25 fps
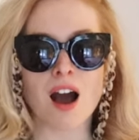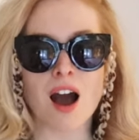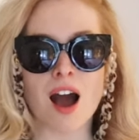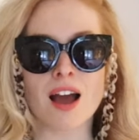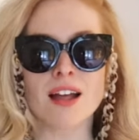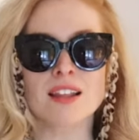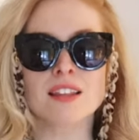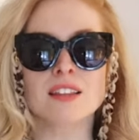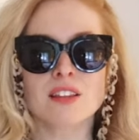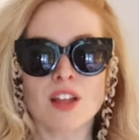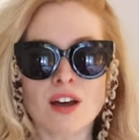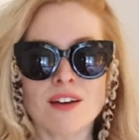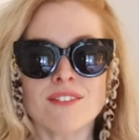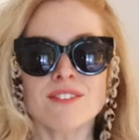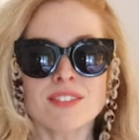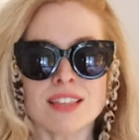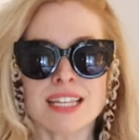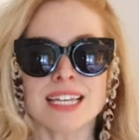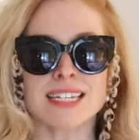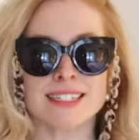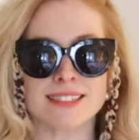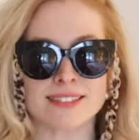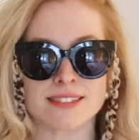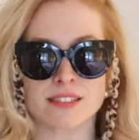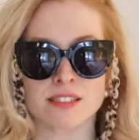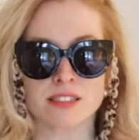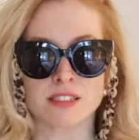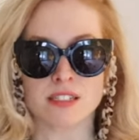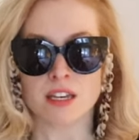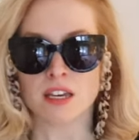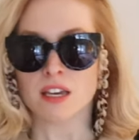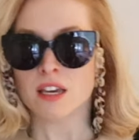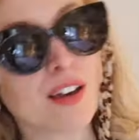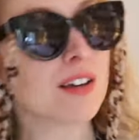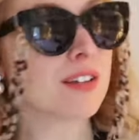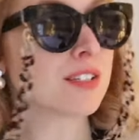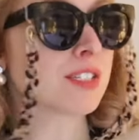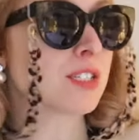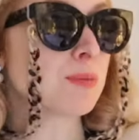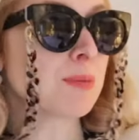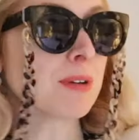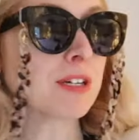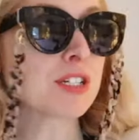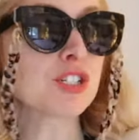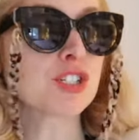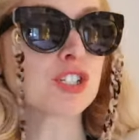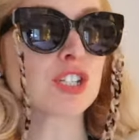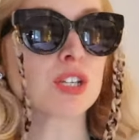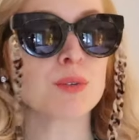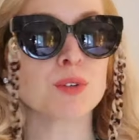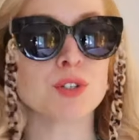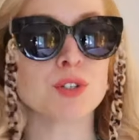I love these. Especially